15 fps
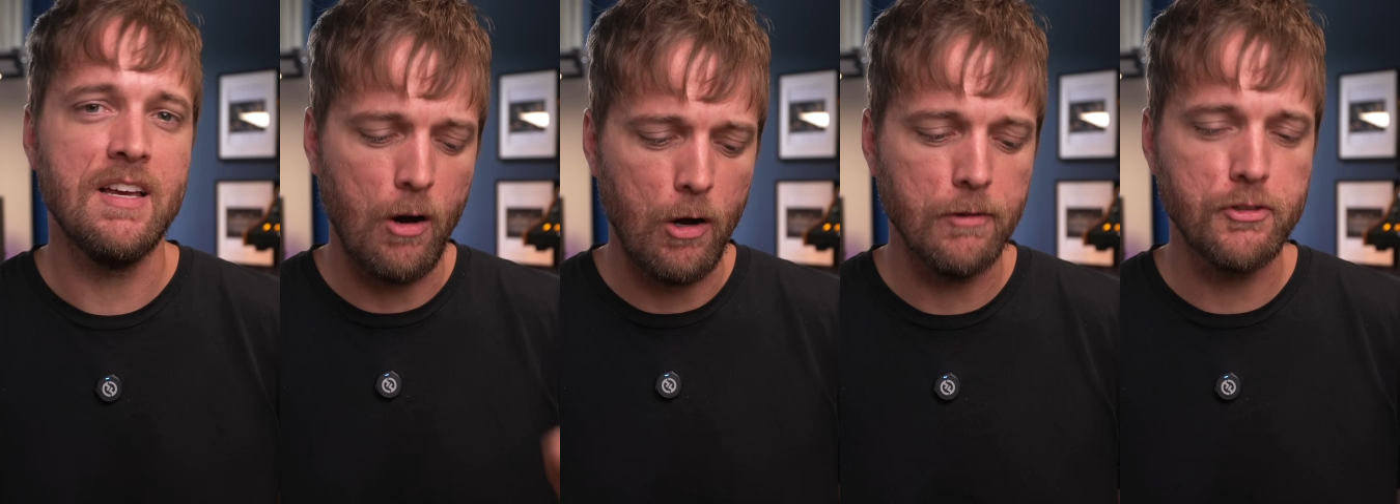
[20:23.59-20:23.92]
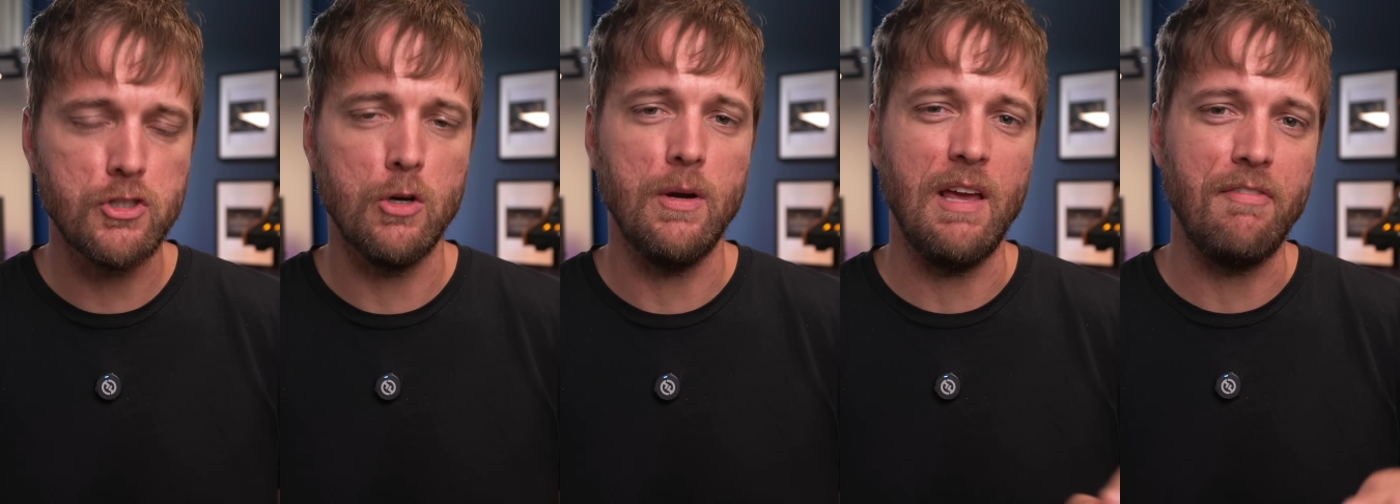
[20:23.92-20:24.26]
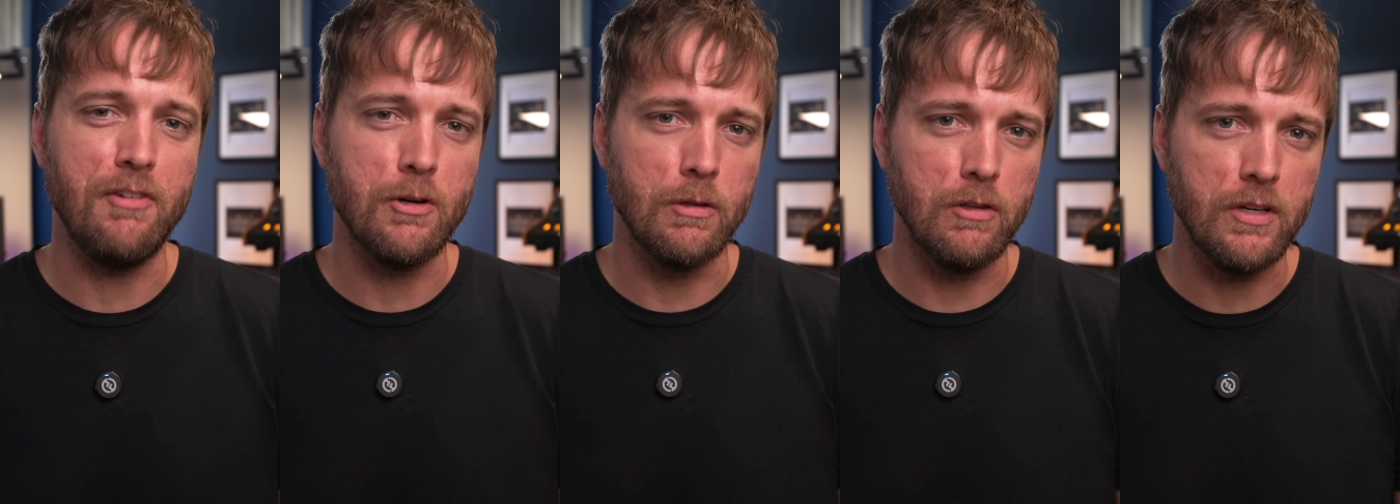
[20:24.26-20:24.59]
Also,
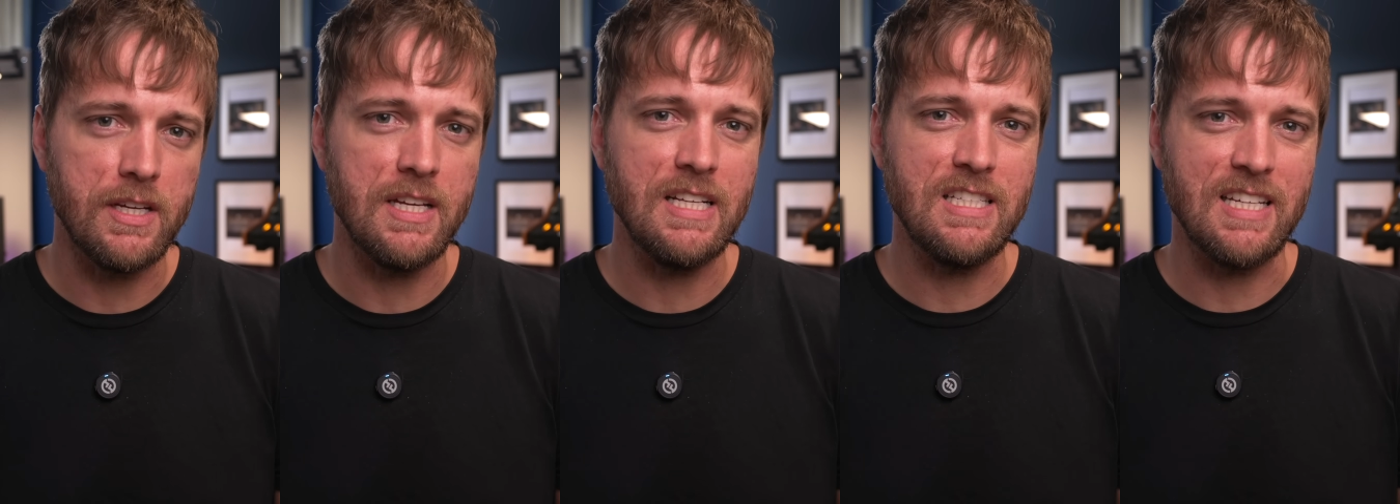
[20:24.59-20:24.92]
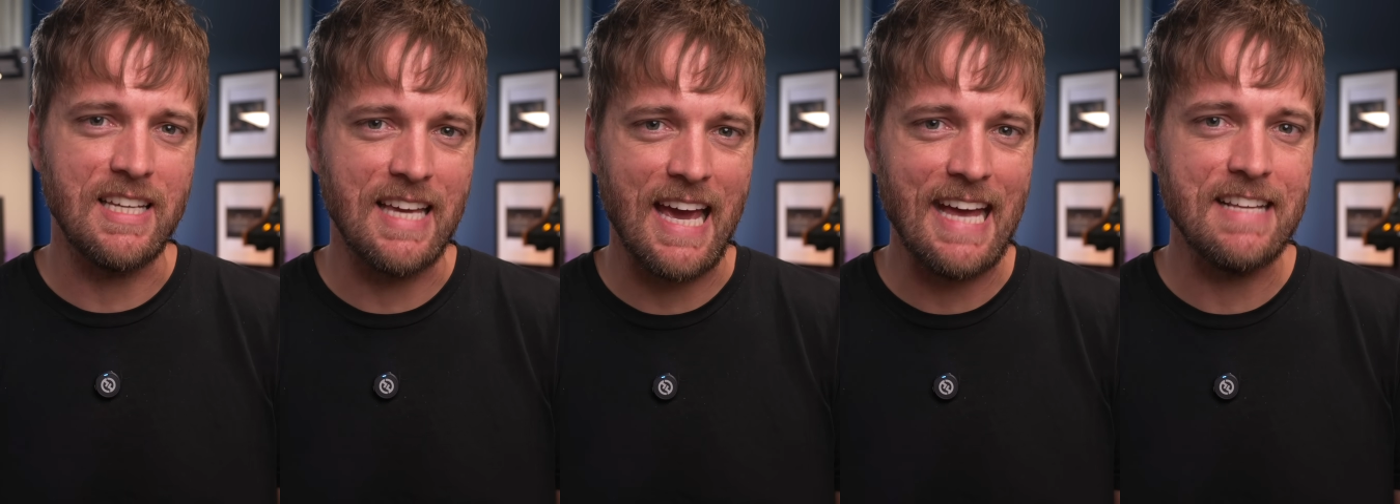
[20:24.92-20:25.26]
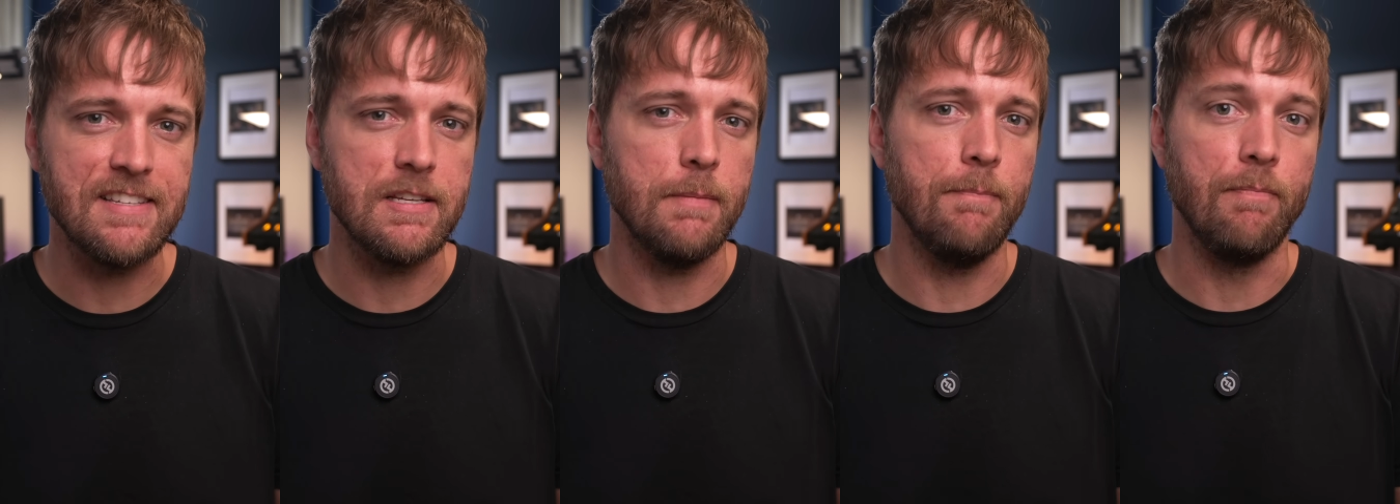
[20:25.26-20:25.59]
if you're looking to get
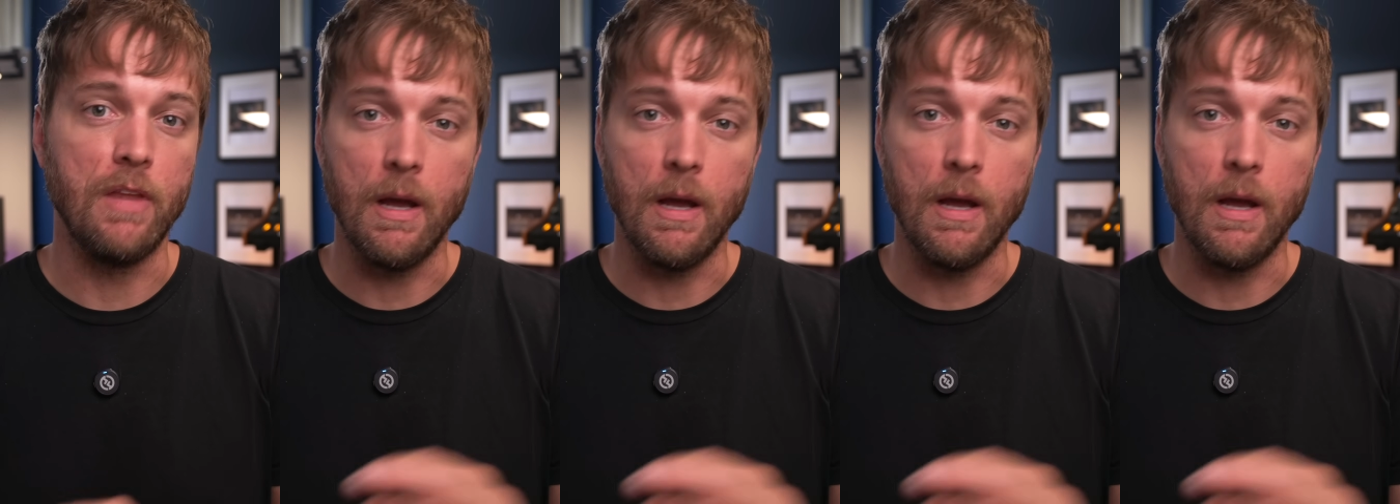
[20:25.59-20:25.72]
some